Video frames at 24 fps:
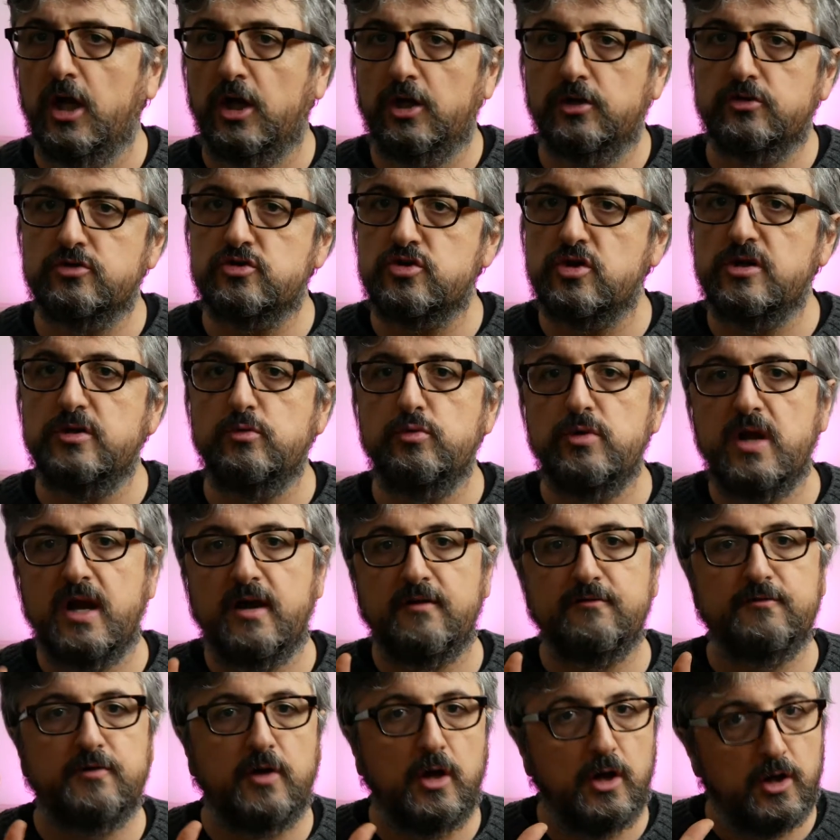Usually we
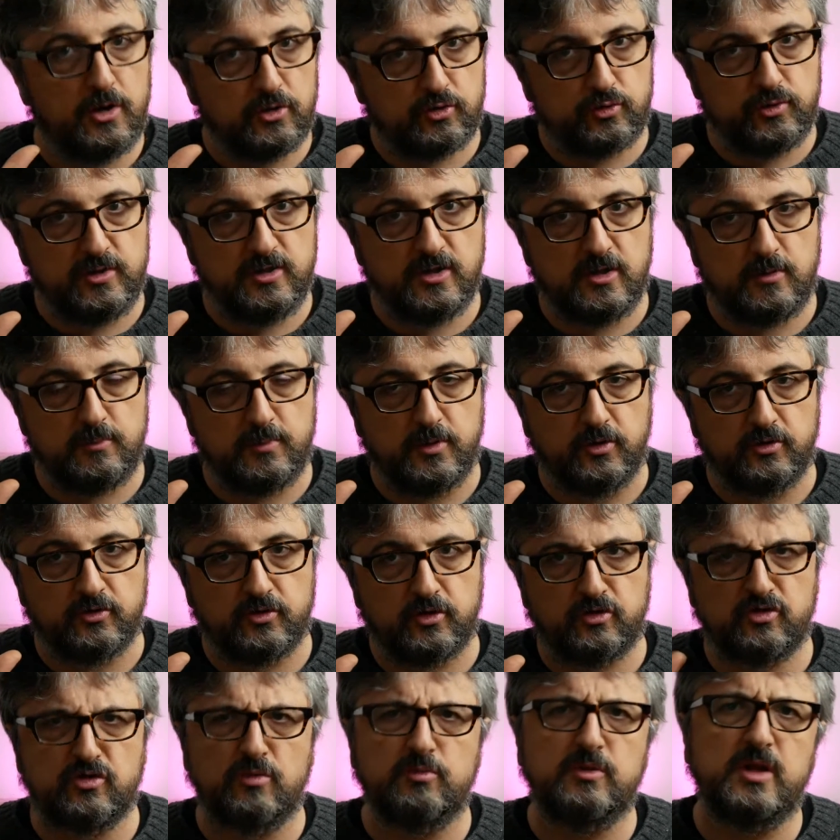have 3 numbers,
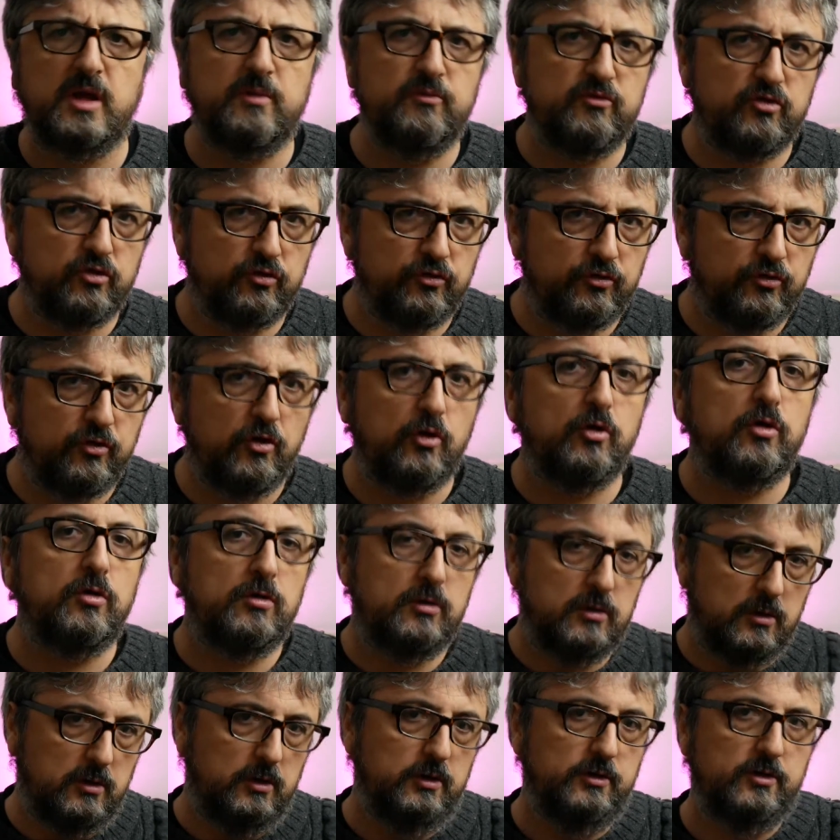sometimes 4,
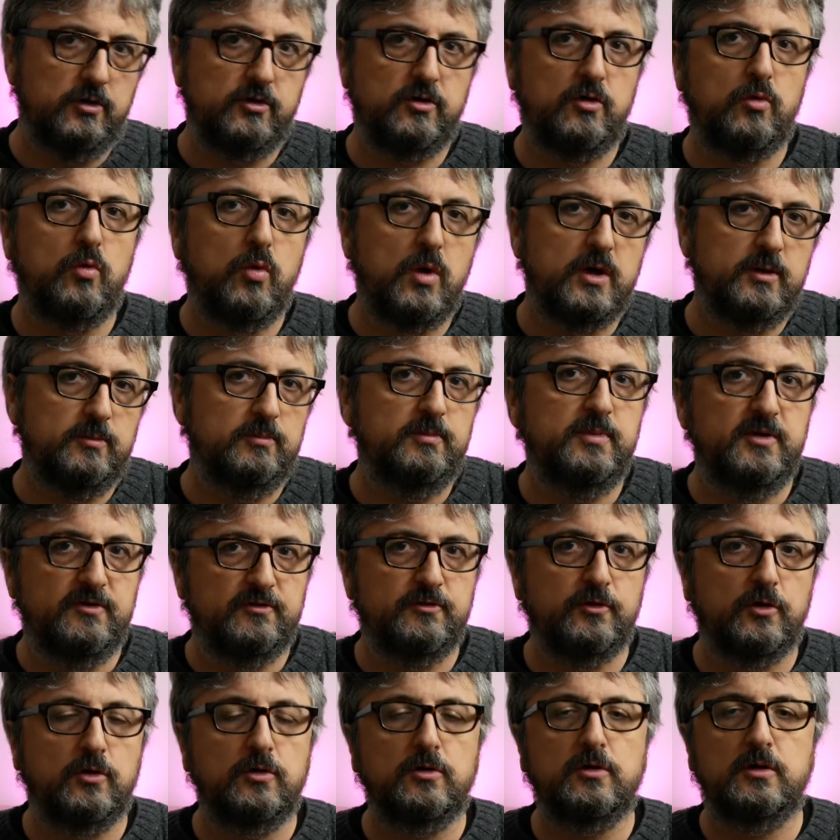another one
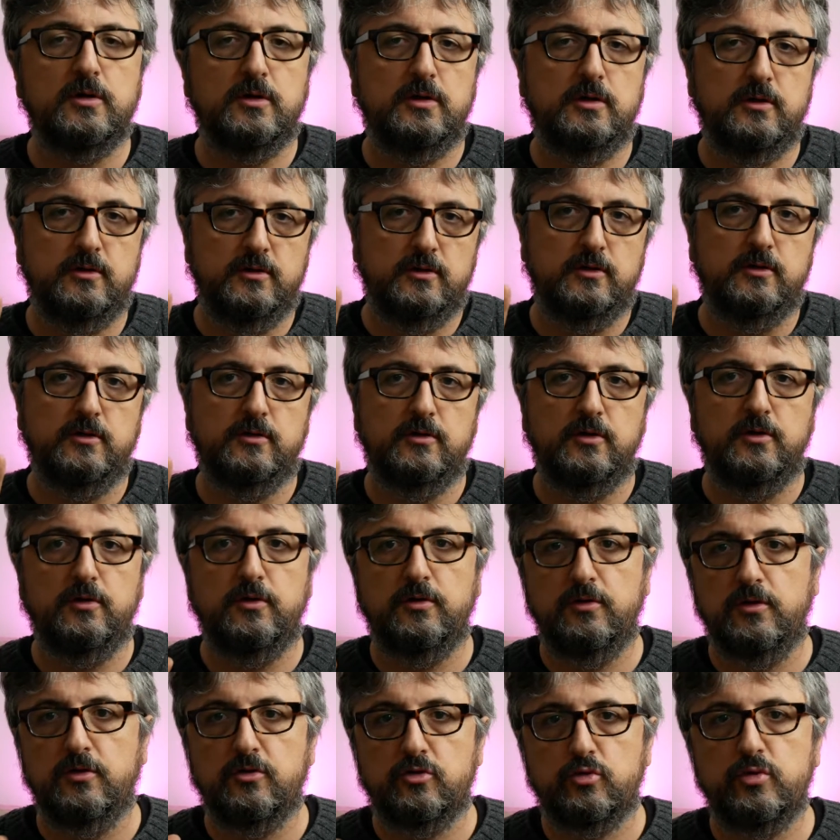before
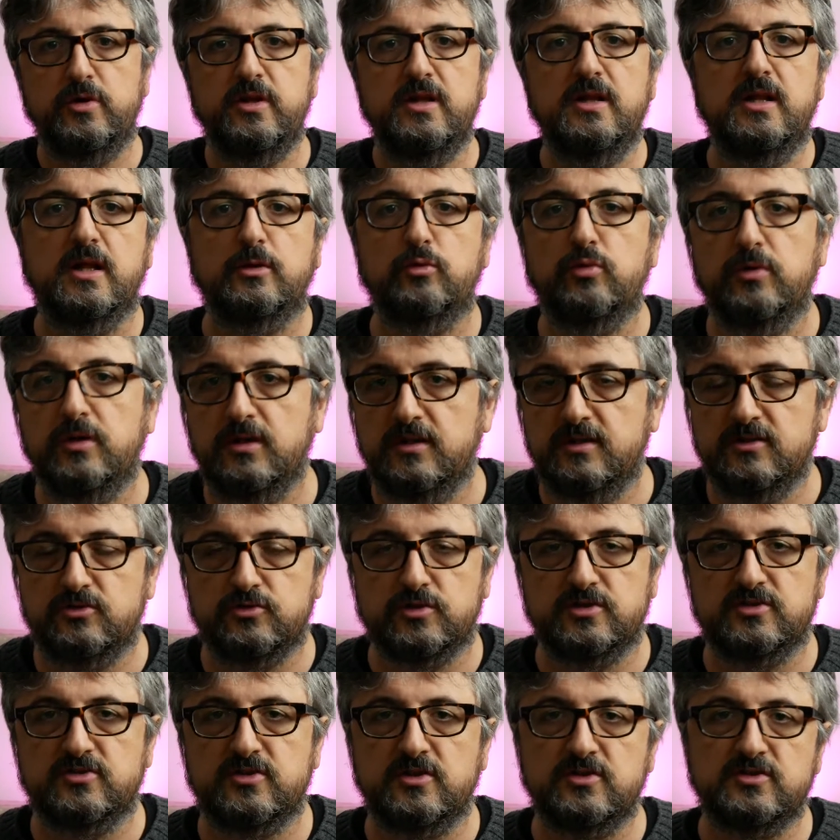the 3 that will
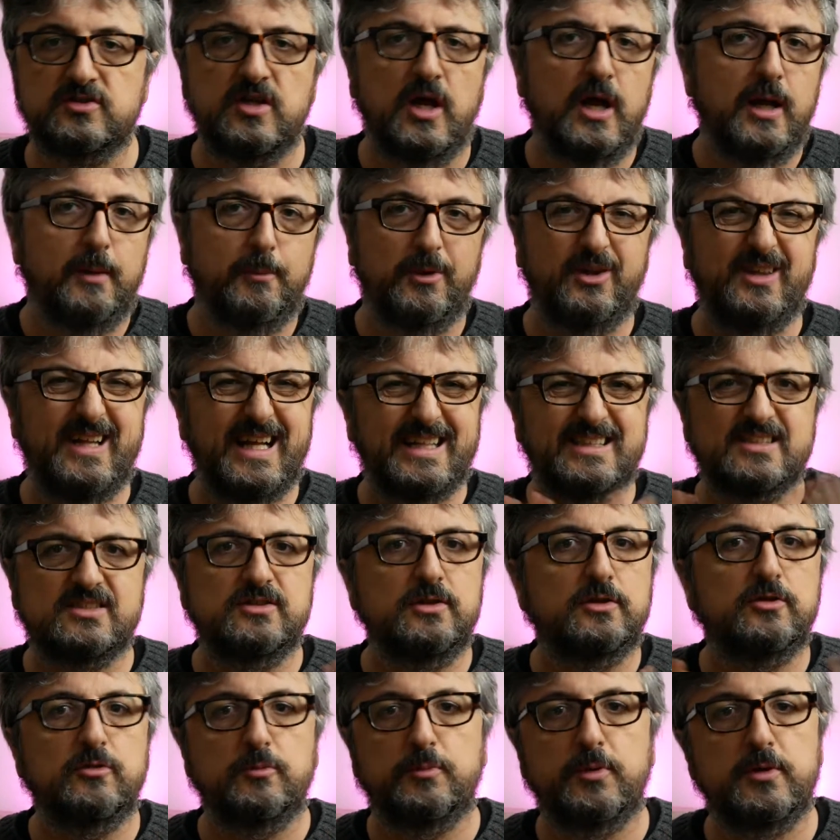interest us, but that's
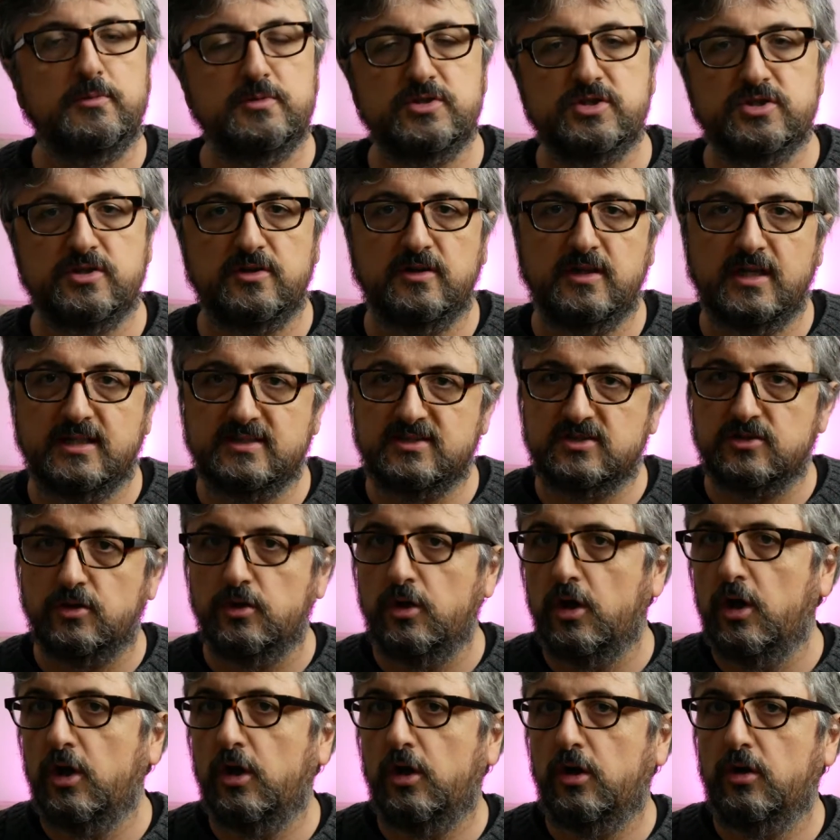not a permission, that's
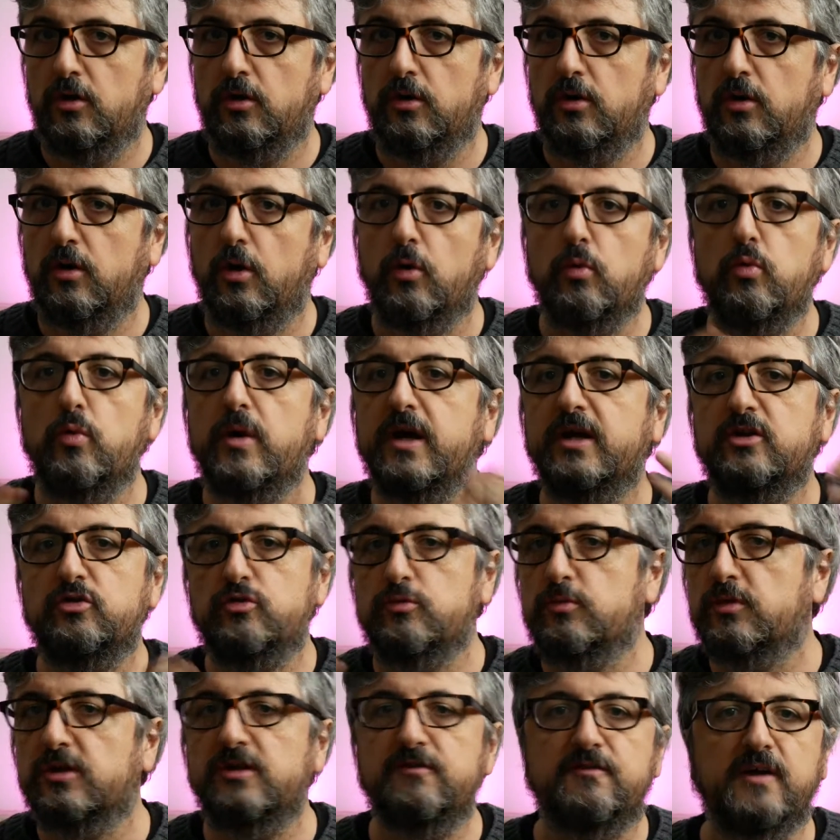a way to
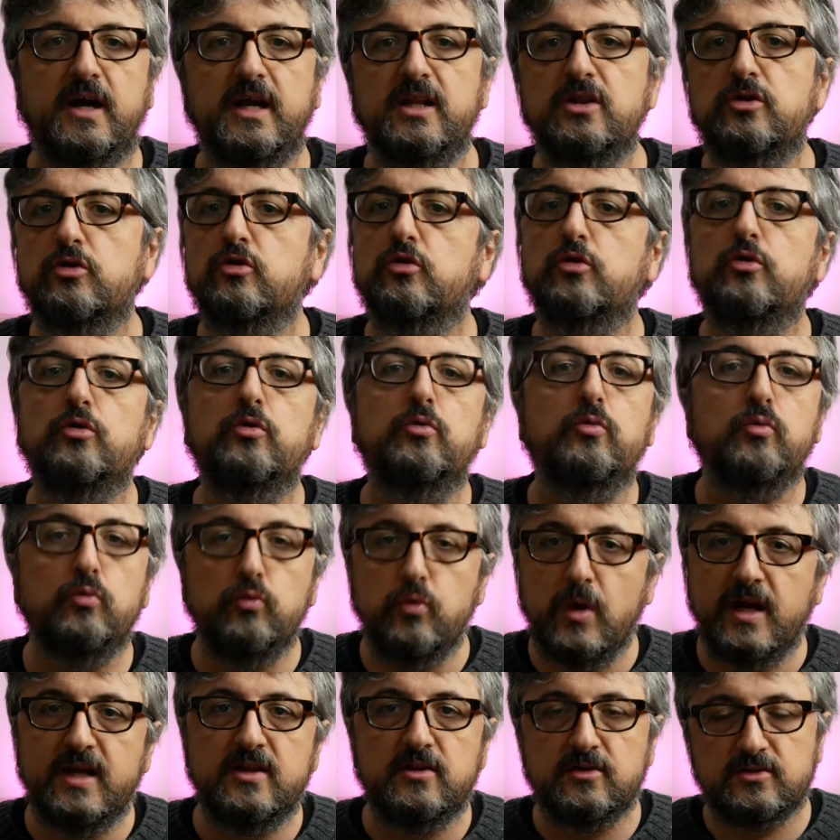modify the
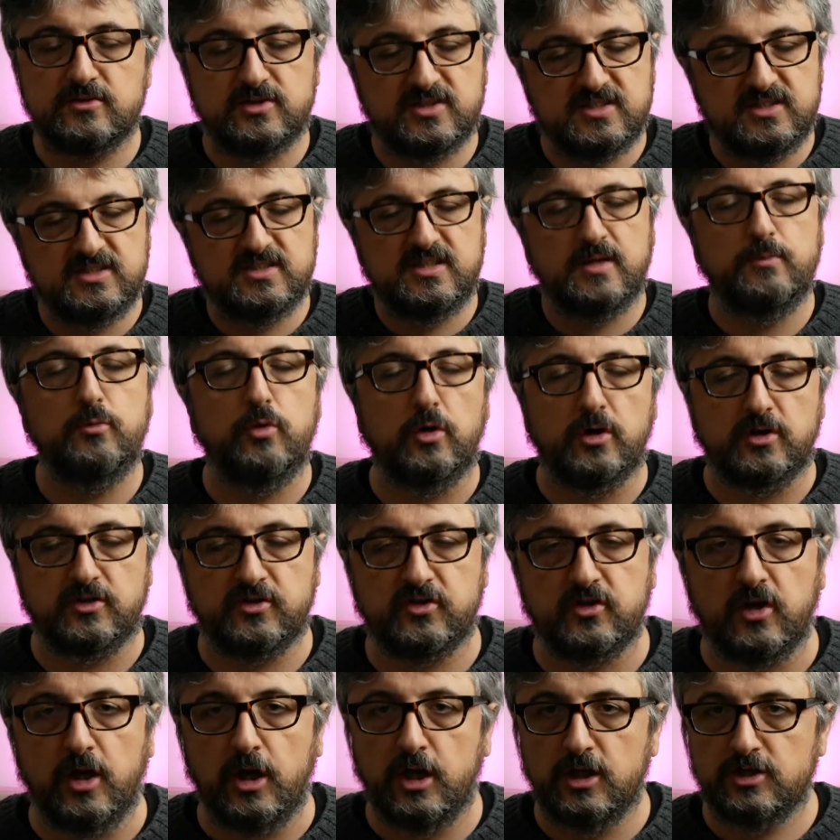way the system
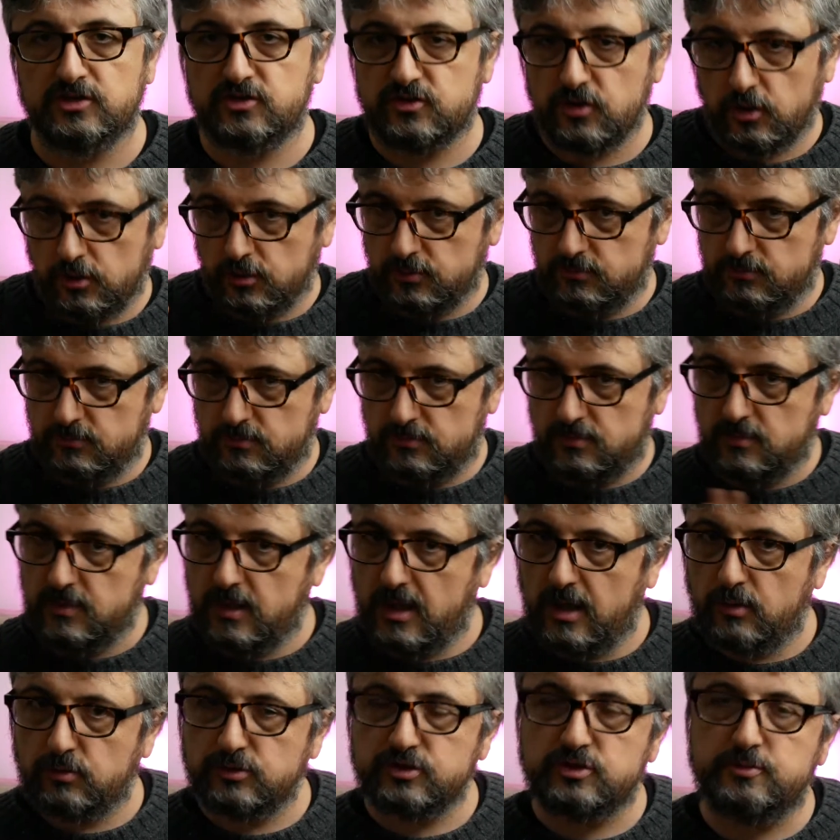works. So
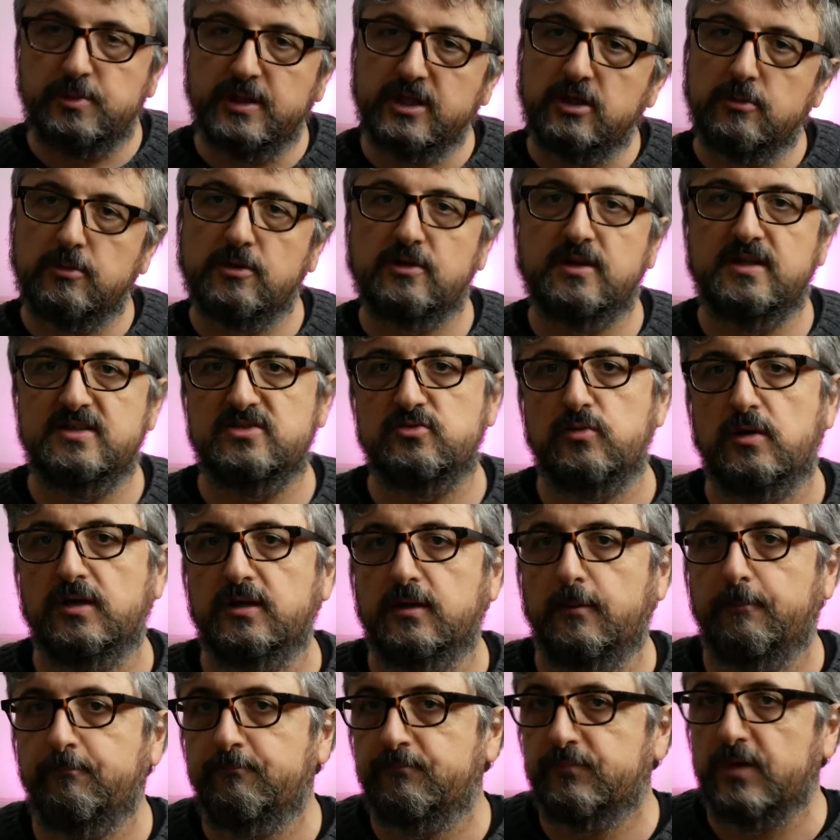I won't speak about this one,
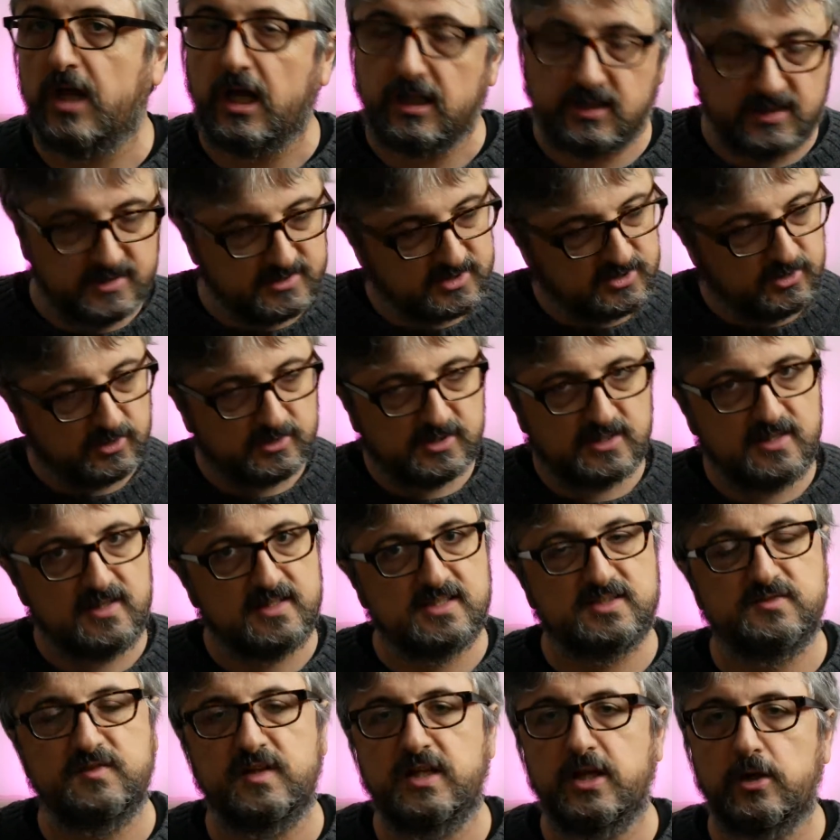at least not in
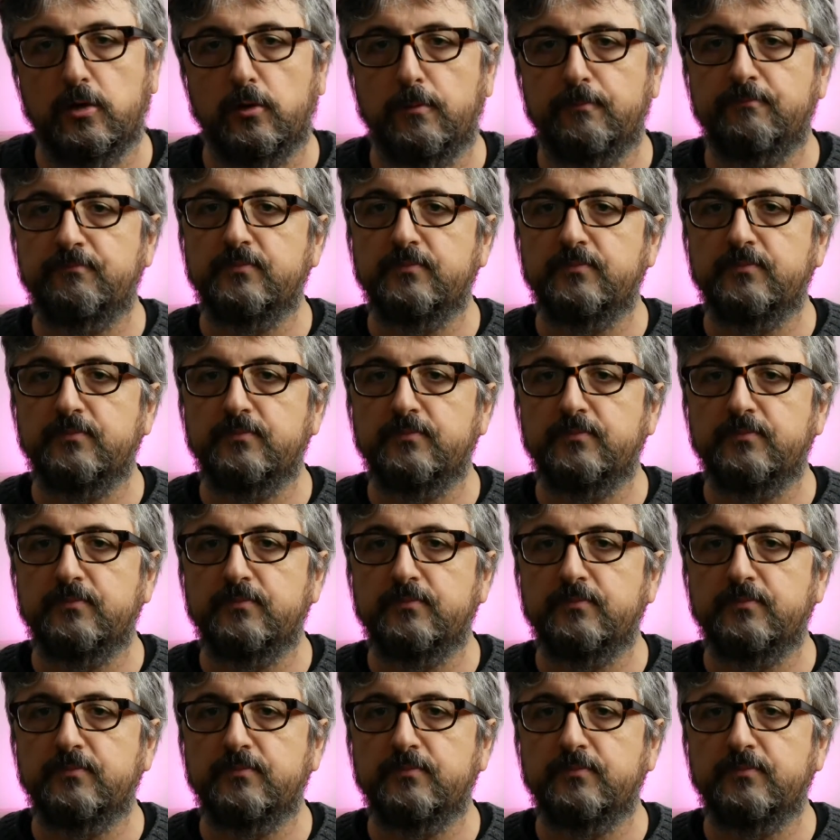this video.